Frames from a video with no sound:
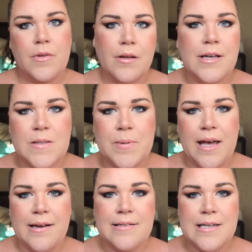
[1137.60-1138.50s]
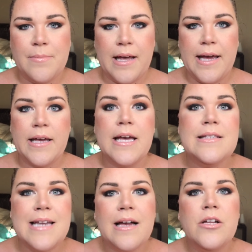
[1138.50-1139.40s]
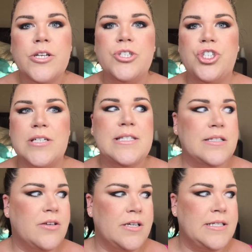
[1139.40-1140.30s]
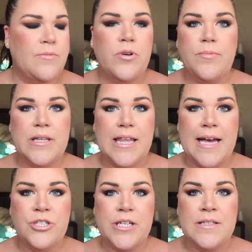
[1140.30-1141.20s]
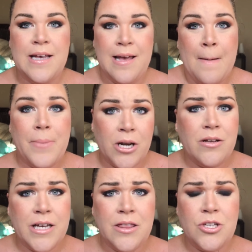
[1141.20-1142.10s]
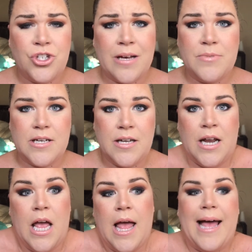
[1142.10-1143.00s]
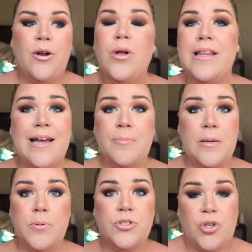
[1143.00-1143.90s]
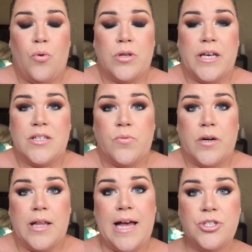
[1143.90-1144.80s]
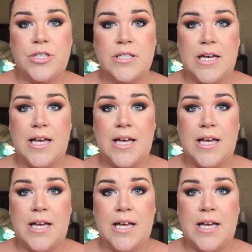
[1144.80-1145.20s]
Let's be honest, I'm lying. It's not gonna look just as good as it would with lashes, but it'll get the job done. I know a lot of people don't like to wear lashes,